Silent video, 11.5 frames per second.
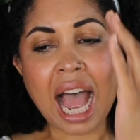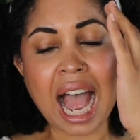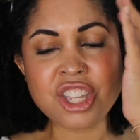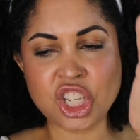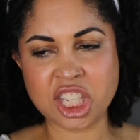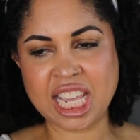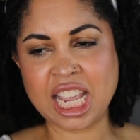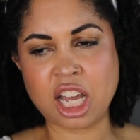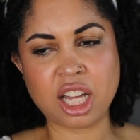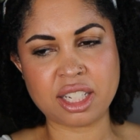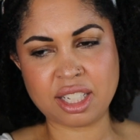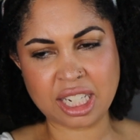I just can't
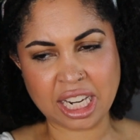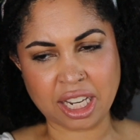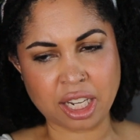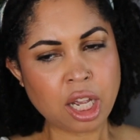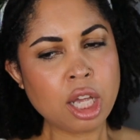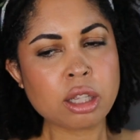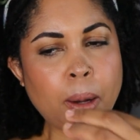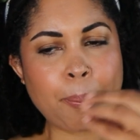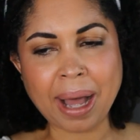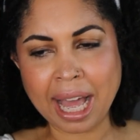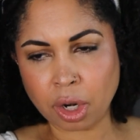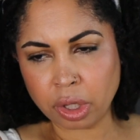unsee it. The
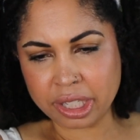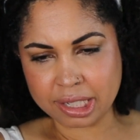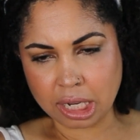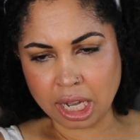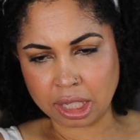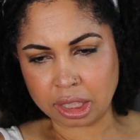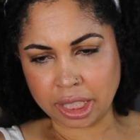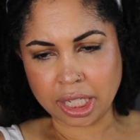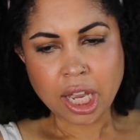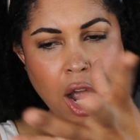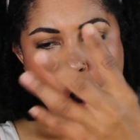bottle is ugly.